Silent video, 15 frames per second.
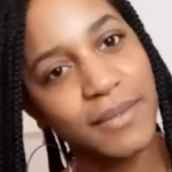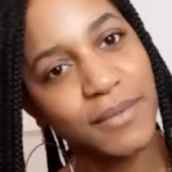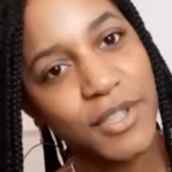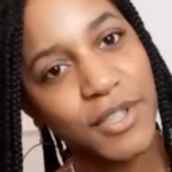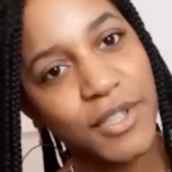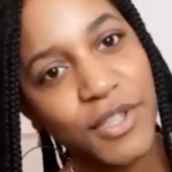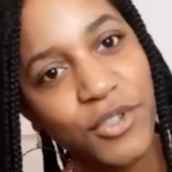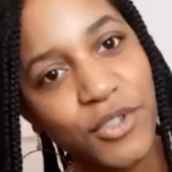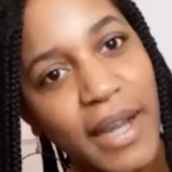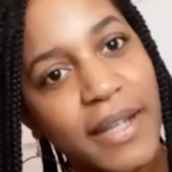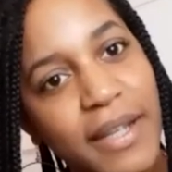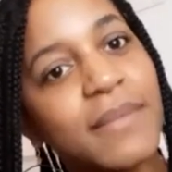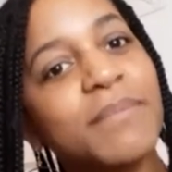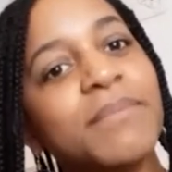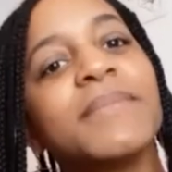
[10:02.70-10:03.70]
just
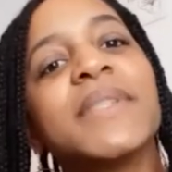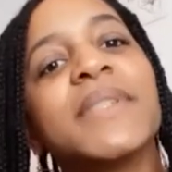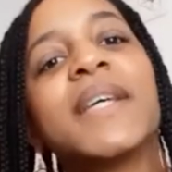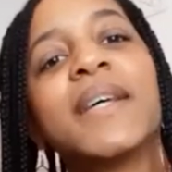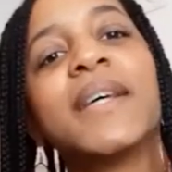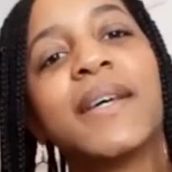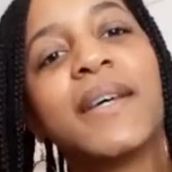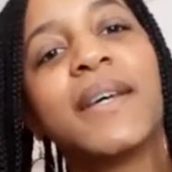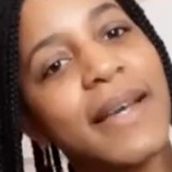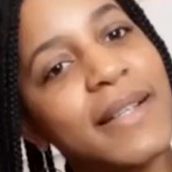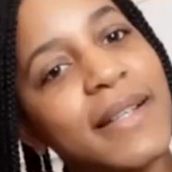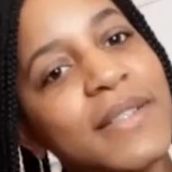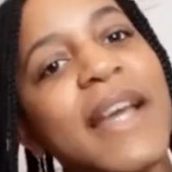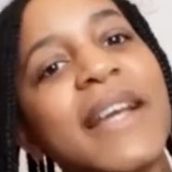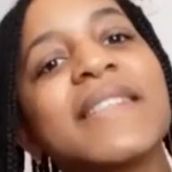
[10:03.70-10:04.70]
trying to
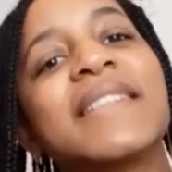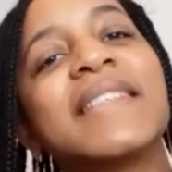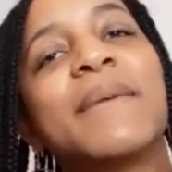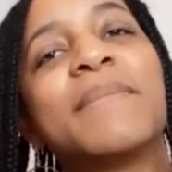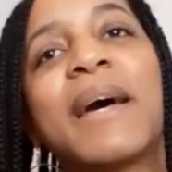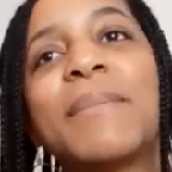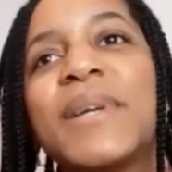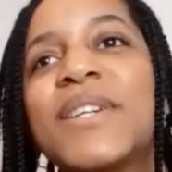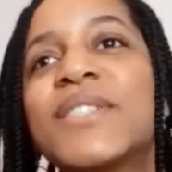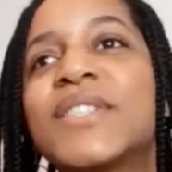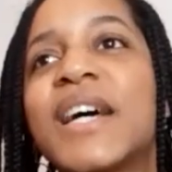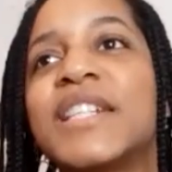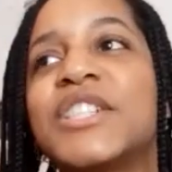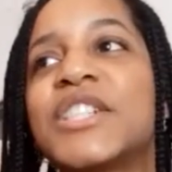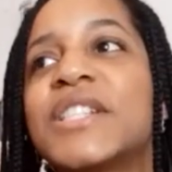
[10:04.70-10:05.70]
accept that, because
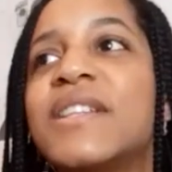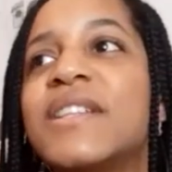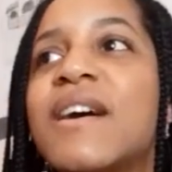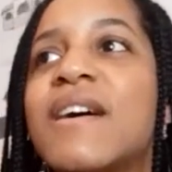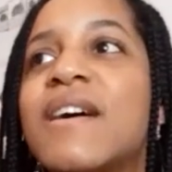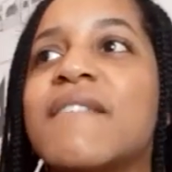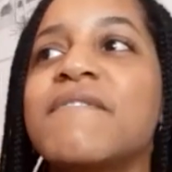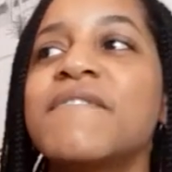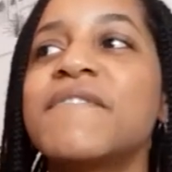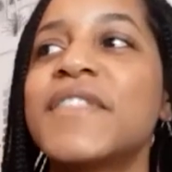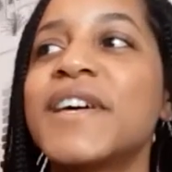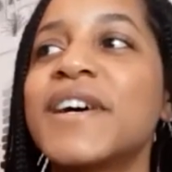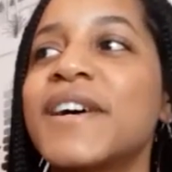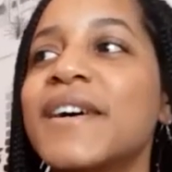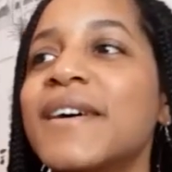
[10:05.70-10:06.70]
I just love
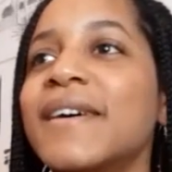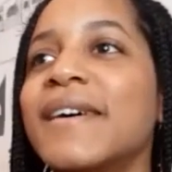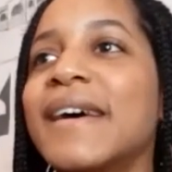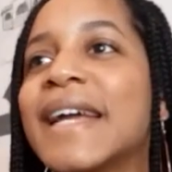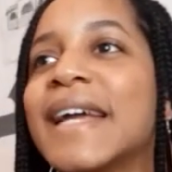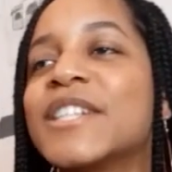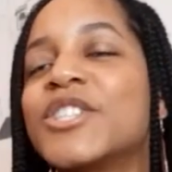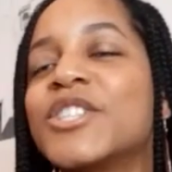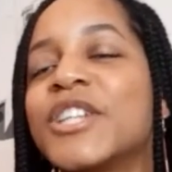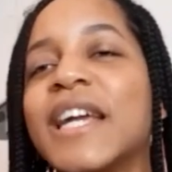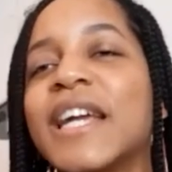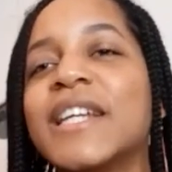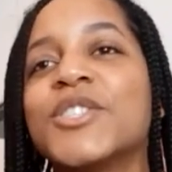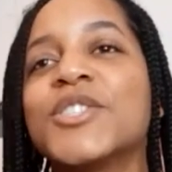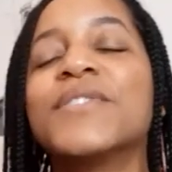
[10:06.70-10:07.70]
the
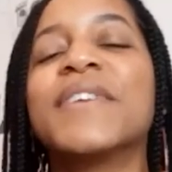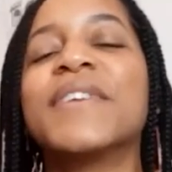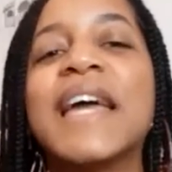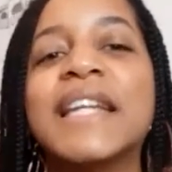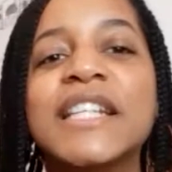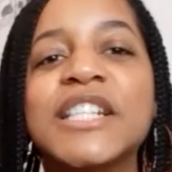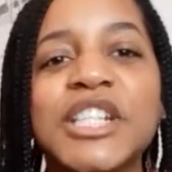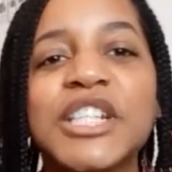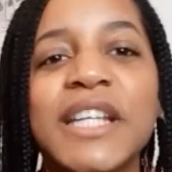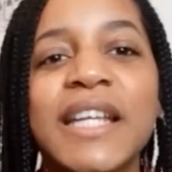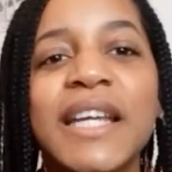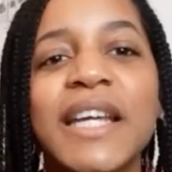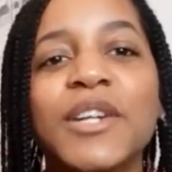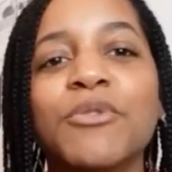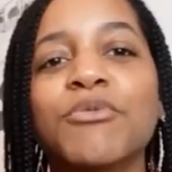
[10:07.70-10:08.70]
exchange of
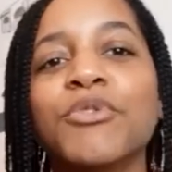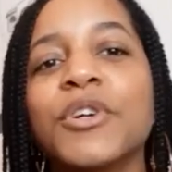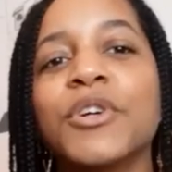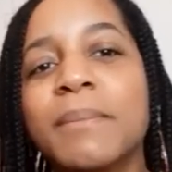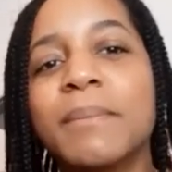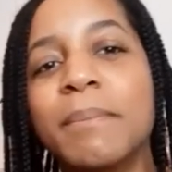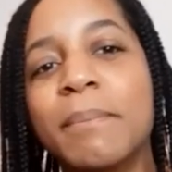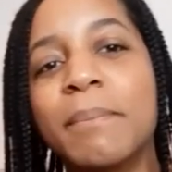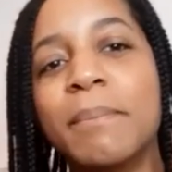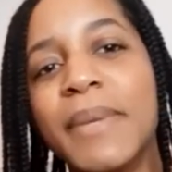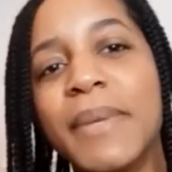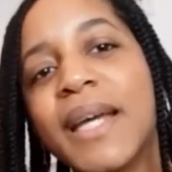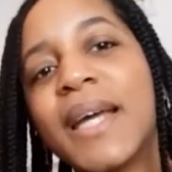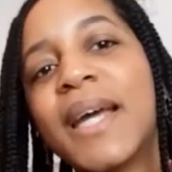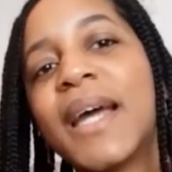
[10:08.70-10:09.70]
energy in a room,
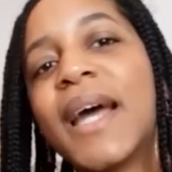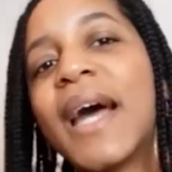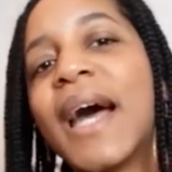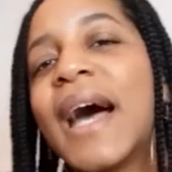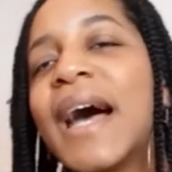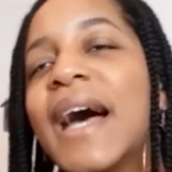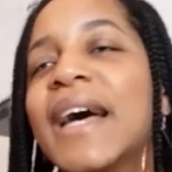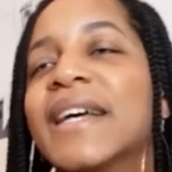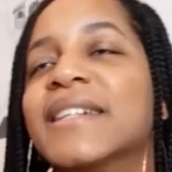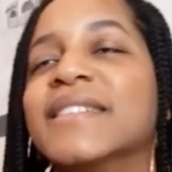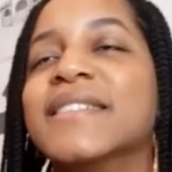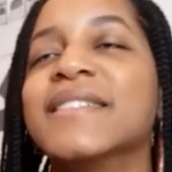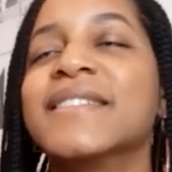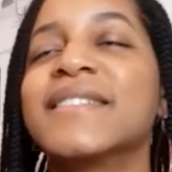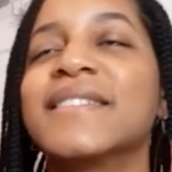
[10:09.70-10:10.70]

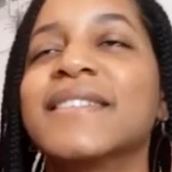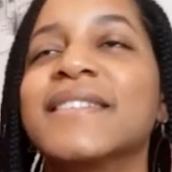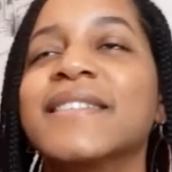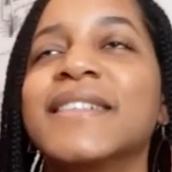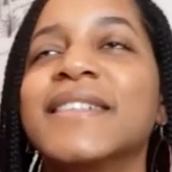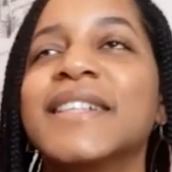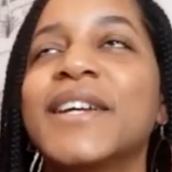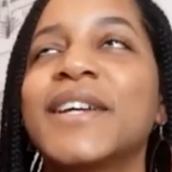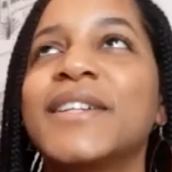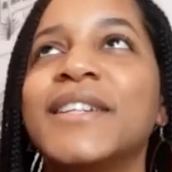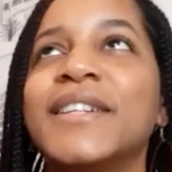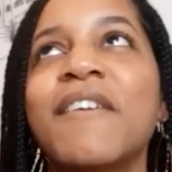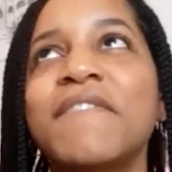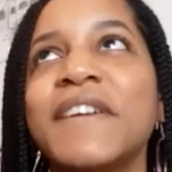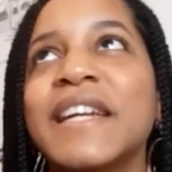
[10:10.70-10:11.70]
and
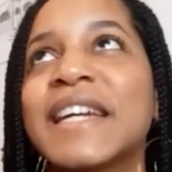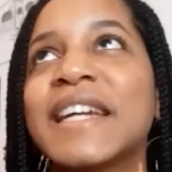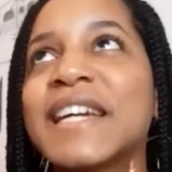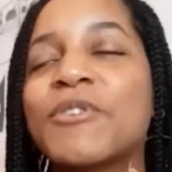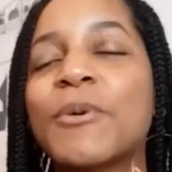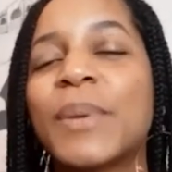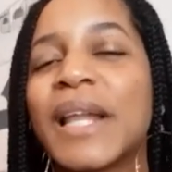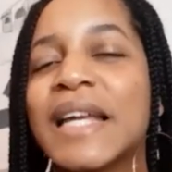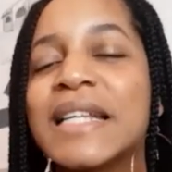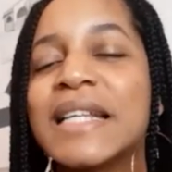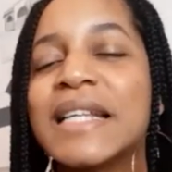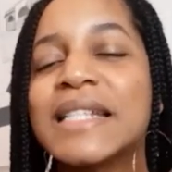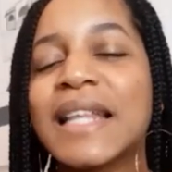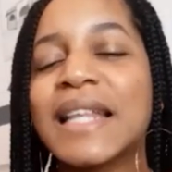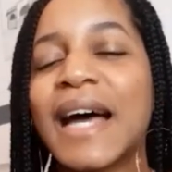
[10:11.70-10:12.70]
nothing can
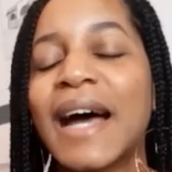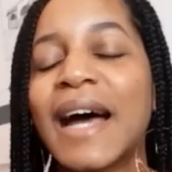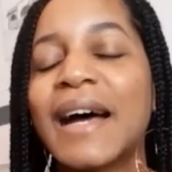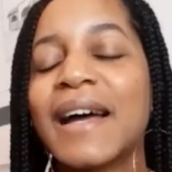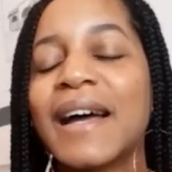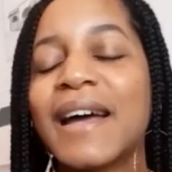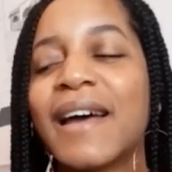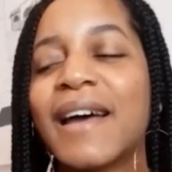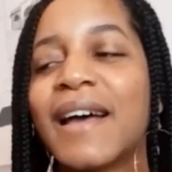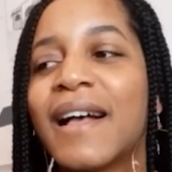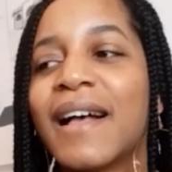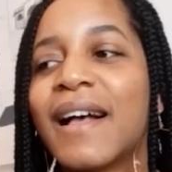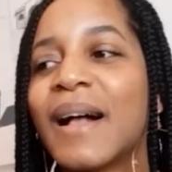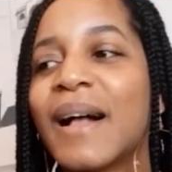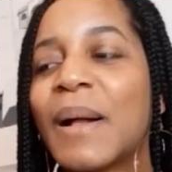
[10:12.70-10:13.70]
replace that.
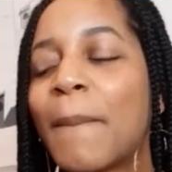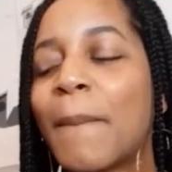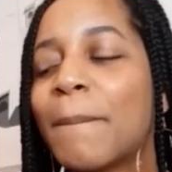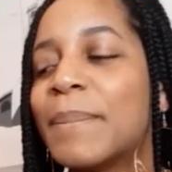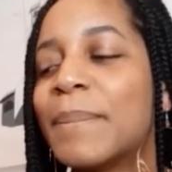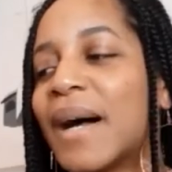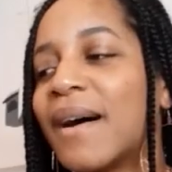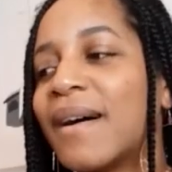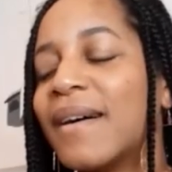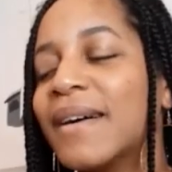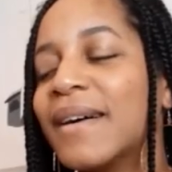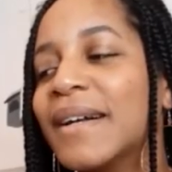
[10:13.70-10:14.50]
But